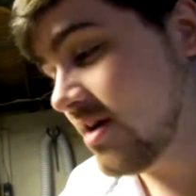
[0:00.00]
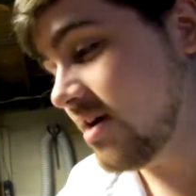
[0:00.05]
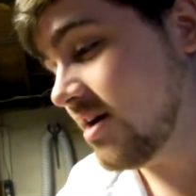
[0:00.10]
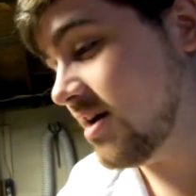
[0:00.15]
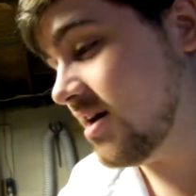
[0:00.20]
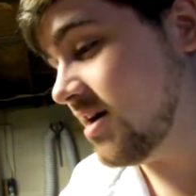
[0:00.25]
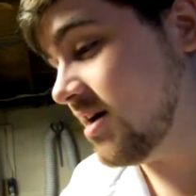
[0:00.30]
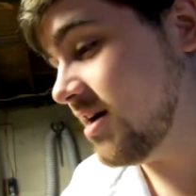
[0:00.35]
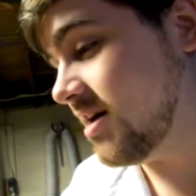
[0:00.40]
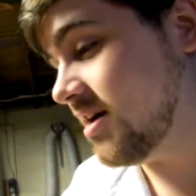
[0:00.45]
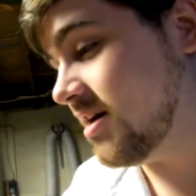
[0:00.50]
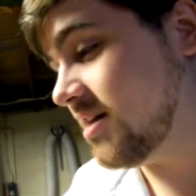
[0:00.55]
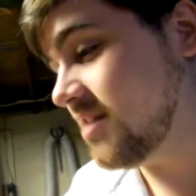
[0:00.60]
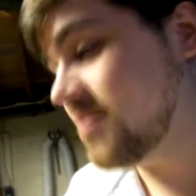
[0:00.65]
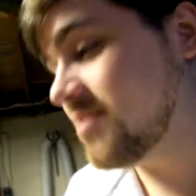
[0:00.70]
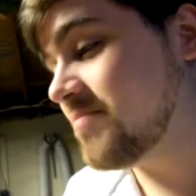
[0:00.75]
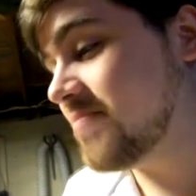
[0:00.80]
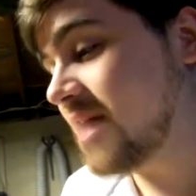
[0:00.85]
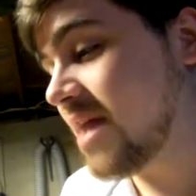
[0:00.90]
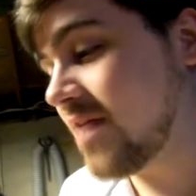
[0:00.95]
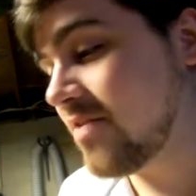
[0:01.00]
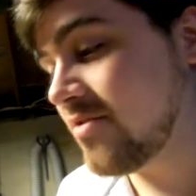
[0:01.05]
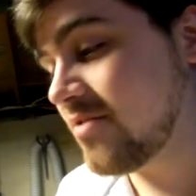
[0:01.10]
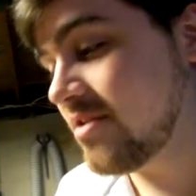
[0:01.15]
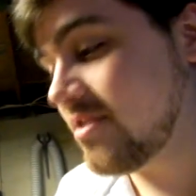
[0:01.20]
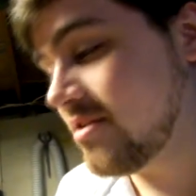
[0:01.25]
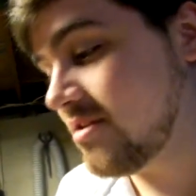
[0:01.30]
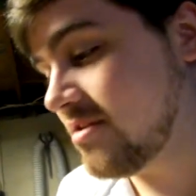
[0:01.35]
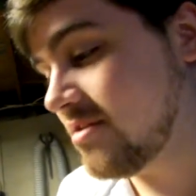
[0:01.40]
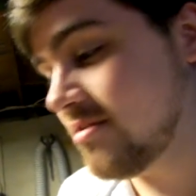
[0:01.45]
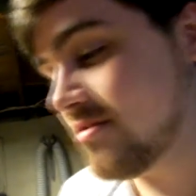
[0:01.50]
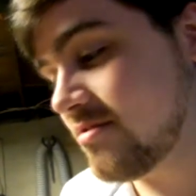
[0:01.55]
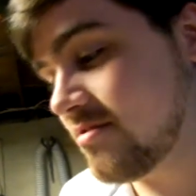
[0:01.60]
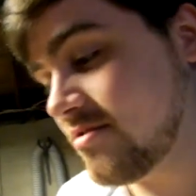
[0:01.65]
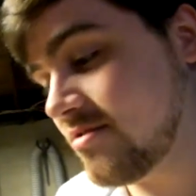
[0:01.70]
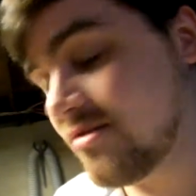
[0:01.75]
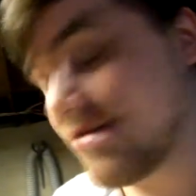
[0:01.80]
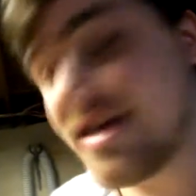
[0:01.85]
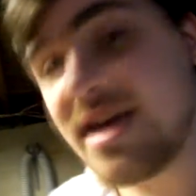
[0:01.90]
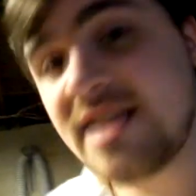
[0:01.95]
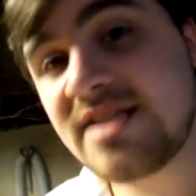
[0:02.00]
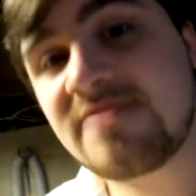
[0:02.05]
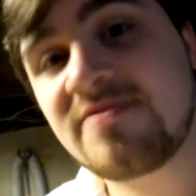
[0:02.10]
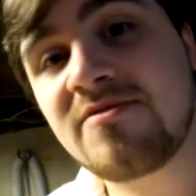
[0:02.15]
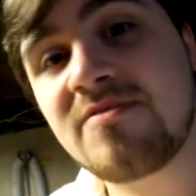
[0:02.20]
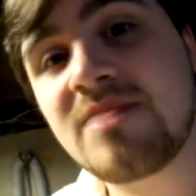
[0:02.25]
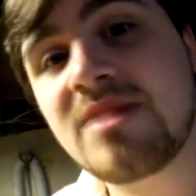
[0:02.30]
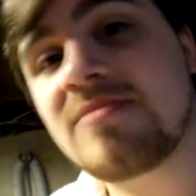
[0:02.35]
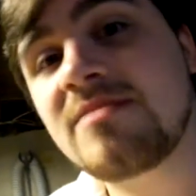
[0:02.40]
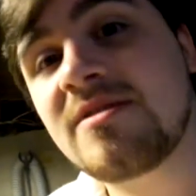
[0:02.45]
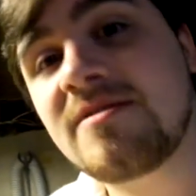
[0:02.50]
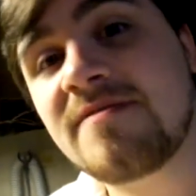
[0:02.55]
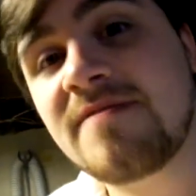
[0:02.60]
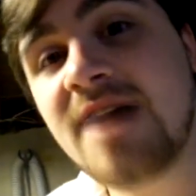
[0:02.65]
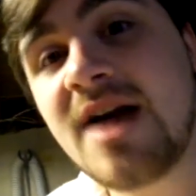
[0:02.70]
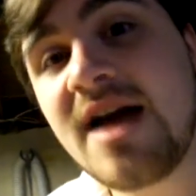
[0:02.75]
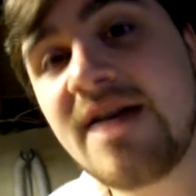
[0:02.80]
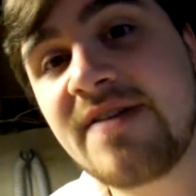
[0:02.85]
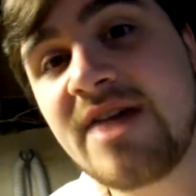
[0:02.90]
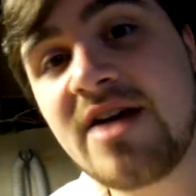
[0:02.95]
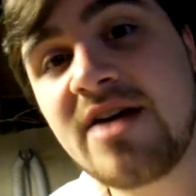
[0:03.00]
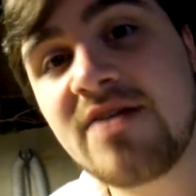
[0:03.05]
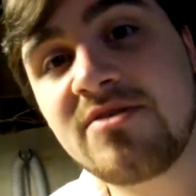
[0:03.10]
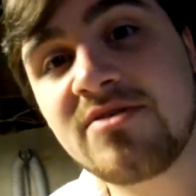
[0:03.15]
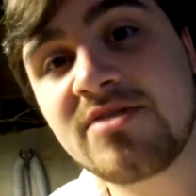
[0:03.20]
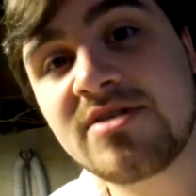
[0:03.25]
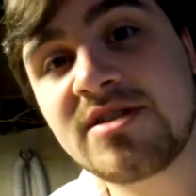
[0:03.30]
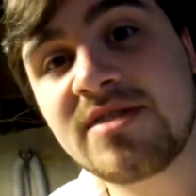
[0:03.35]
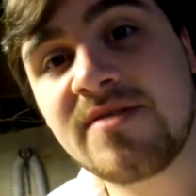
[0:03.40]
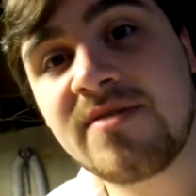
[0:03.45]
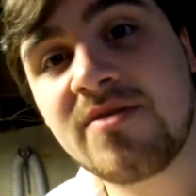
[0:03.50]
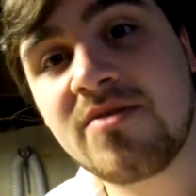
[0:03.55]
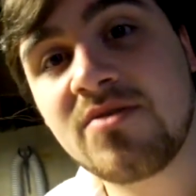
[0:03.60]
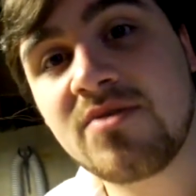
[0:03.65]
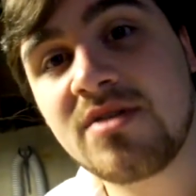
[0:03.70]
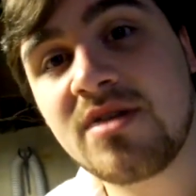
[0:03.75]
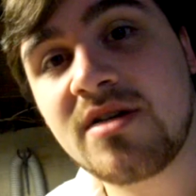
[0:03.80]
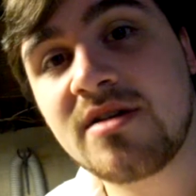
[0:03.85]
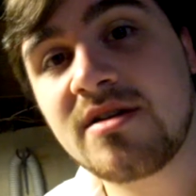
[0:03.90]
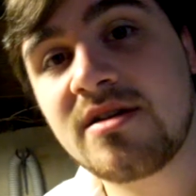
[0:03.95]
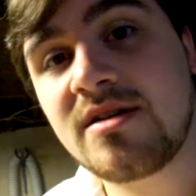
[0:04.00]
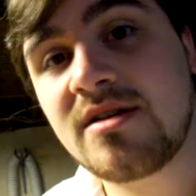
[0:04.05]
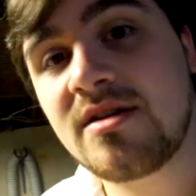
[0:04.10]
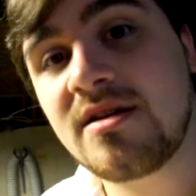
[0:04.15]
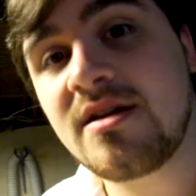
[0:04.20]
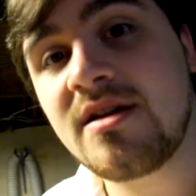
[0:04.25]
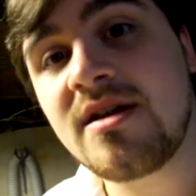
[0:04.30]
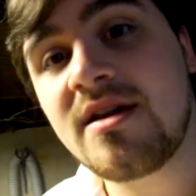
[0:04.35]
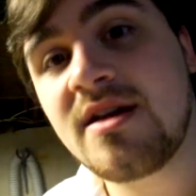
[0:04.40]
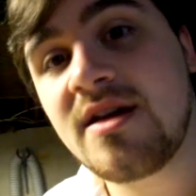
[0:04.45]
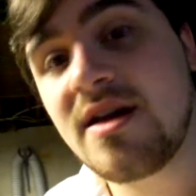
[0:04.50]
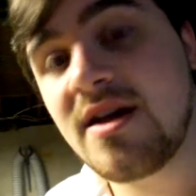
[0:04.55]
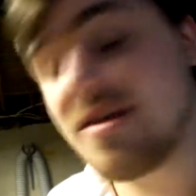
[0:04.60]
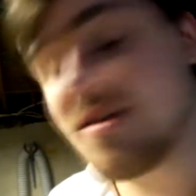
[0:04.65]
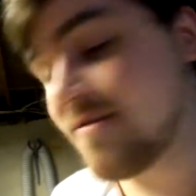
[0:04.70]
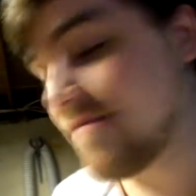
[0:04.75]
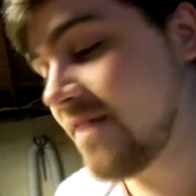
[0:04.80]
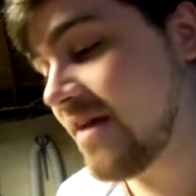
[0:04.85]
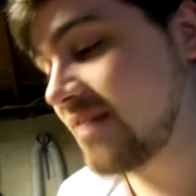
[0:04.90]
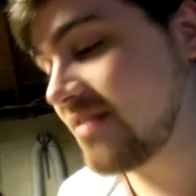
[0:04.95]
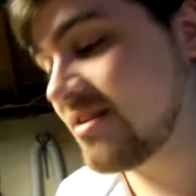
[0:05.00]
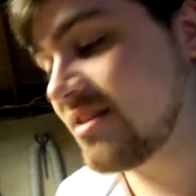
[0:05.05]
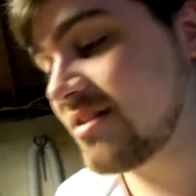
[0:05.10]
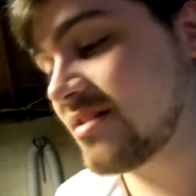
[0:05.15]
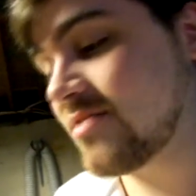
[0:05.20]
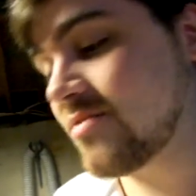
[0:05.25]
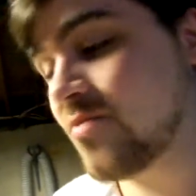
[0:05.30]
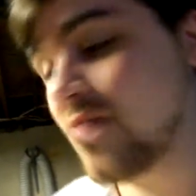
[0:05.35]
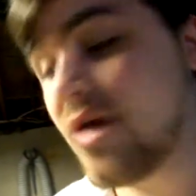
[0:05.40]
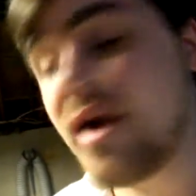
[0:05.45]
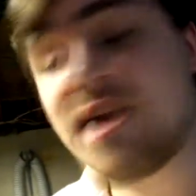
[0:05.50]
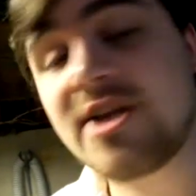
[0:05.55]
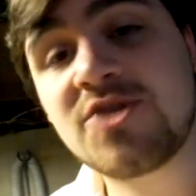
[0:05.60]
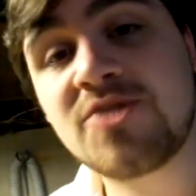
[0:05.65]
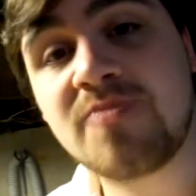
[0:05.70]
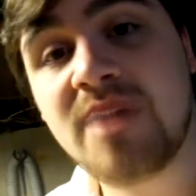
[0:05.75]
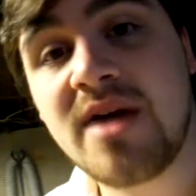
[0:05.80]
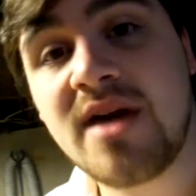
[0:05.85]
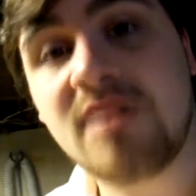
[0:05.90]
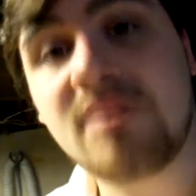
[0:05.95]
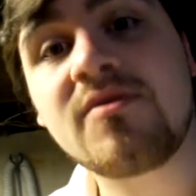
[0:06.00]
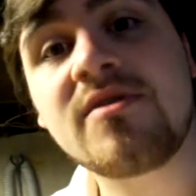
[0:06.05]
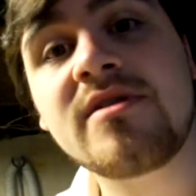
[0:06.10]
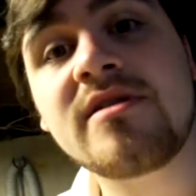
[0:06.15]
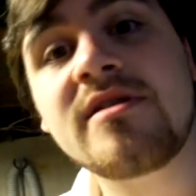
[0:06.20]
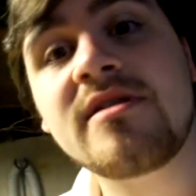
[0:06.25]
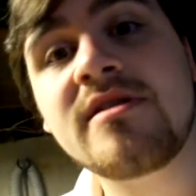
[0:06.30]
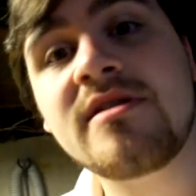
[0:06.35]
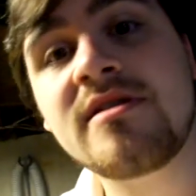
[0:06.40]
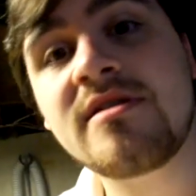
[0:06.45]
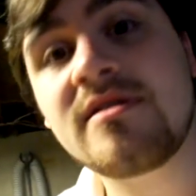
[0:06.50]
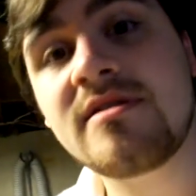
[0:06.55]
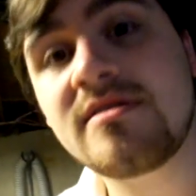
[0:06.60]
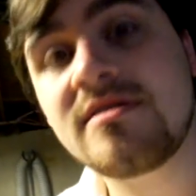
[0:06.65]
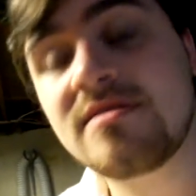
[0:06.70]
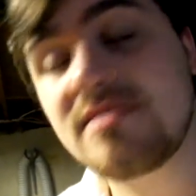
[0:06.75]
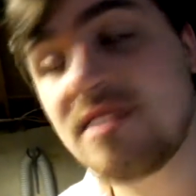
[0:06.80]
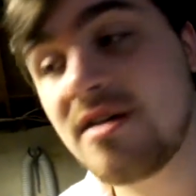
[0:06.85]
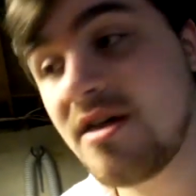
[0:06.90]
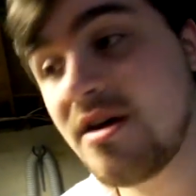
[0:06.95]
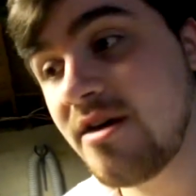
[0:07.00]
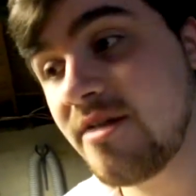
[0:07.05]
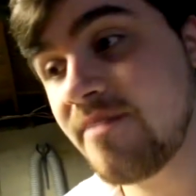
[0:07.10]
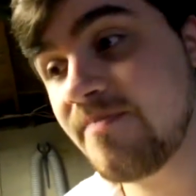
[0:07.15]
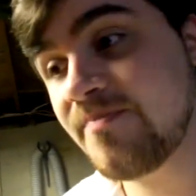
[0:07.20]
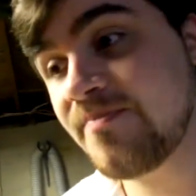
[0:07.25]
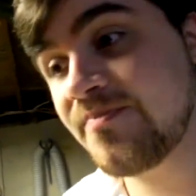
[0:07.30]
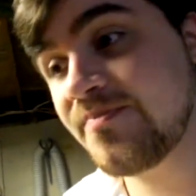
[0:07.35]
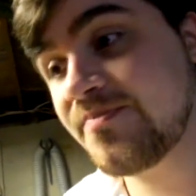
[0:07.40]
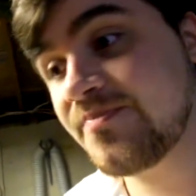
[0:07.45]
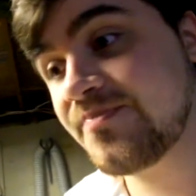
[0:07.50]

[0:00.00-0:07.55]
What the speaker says: The battery could last for maybe 5 hours if you were lucky. And the fact that it's a watch battery, I